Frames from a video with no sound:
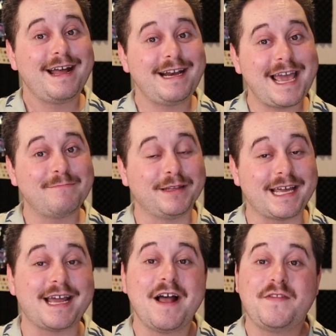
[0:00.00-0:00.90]

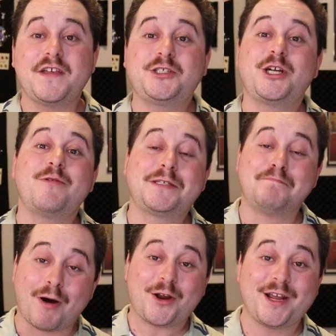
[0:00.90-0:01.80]
Namely, this show is
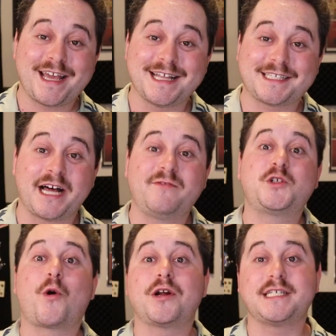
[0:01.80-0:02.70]
marketing itself
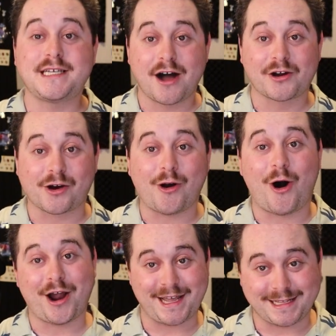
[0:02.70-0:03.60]
towards younger
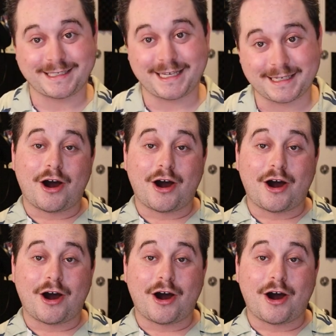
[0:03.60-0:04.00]
audiences.